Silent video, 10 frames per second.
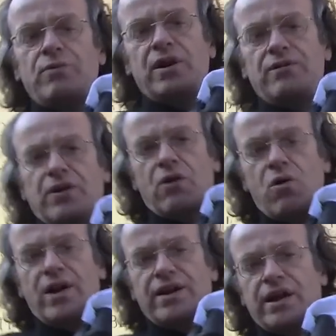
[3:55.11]
and
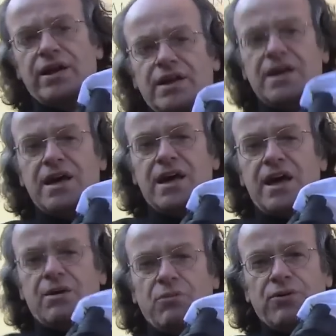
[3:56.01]
unilaterally imposed
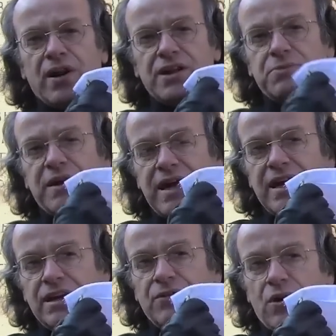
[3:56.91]
its false
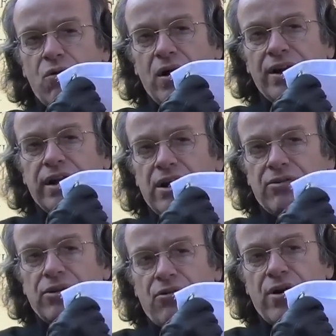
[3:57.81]
jurisdiction over native
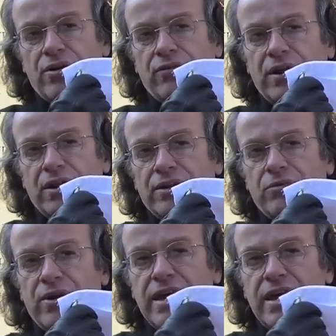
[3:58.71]
nations,